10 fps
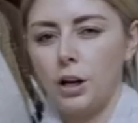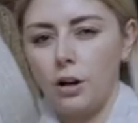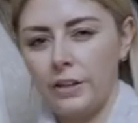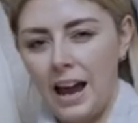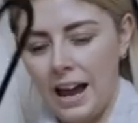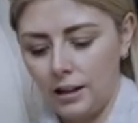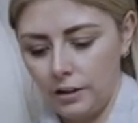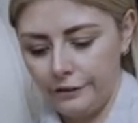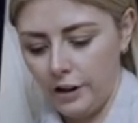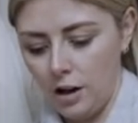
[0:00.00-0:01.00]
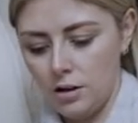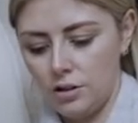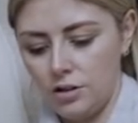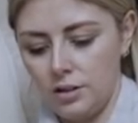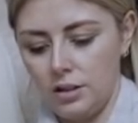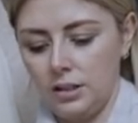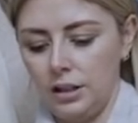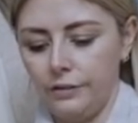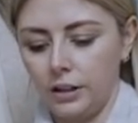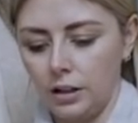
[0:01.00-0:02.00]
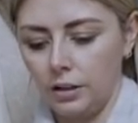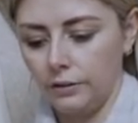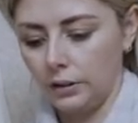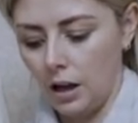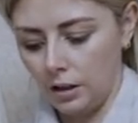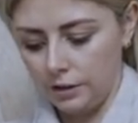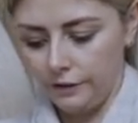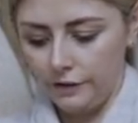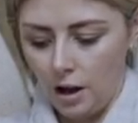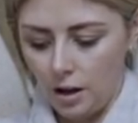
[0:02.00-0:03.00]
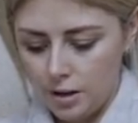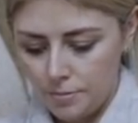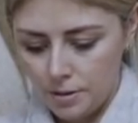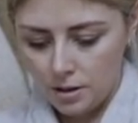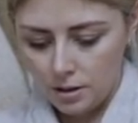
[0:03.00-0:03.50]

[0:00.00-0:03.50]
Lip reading: it on the hanger first, just to see if I kind of like the vibe.